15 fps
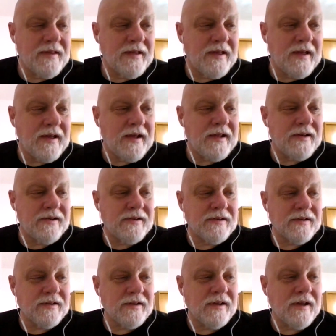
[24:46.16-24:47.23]
and
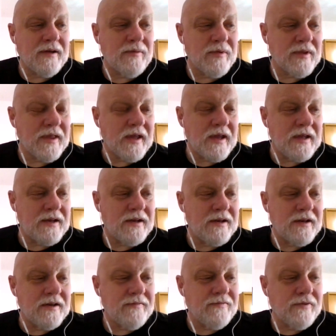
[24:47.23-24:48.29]
I really hated
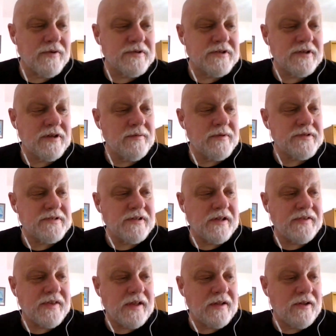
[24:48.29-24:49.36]
it. Fortunately, it was
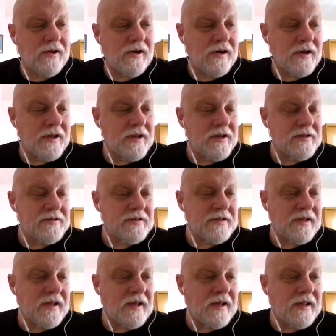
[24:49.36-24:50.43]
not that long,
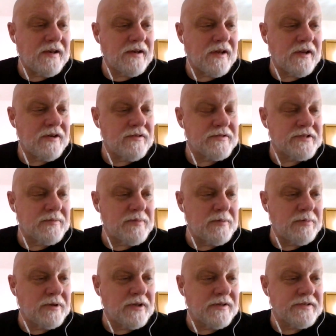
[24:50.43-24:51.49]
and I know some
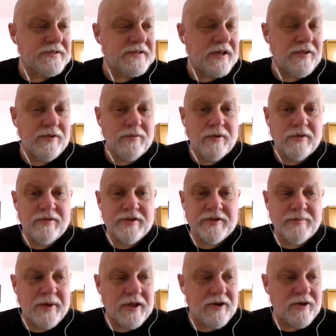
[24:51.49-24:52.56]
people say the road is
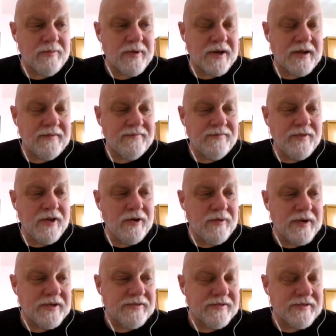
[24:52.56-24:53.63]
better, but I have no
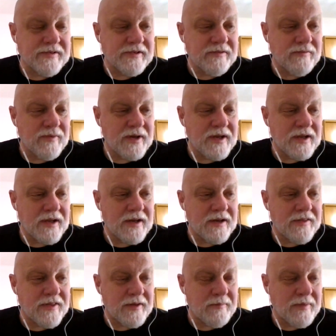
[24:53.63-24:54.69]
interest in reading
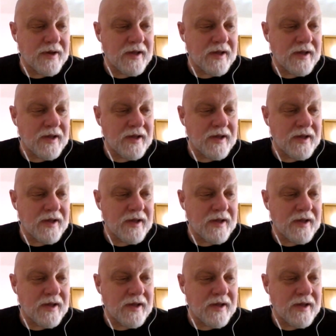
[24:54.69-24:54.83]
anything